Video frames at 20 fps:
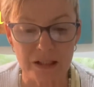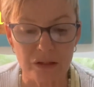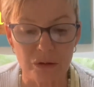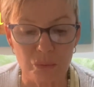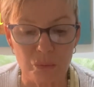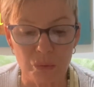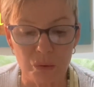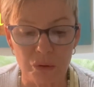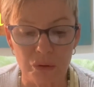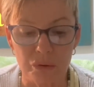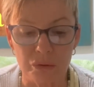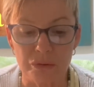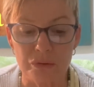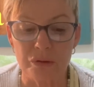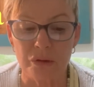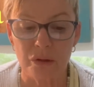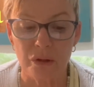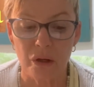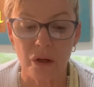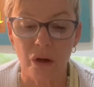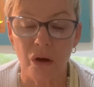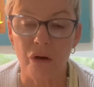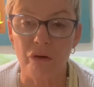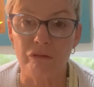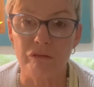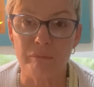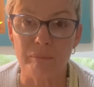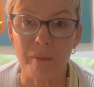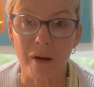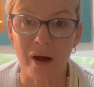the world of
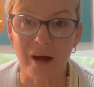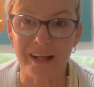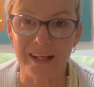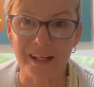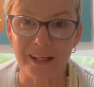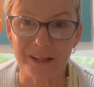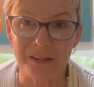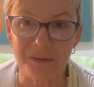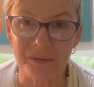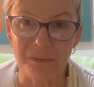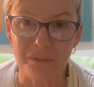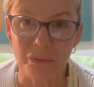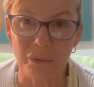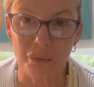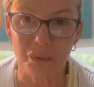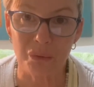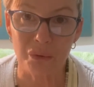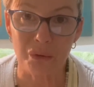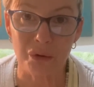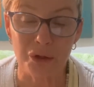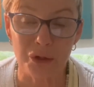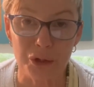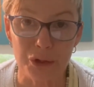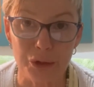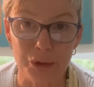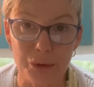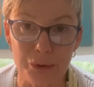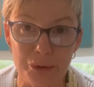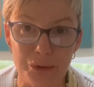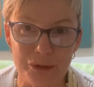Maya or
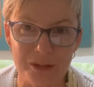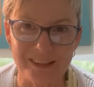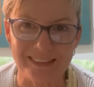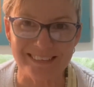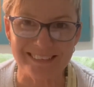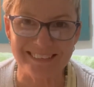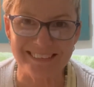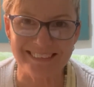illusion.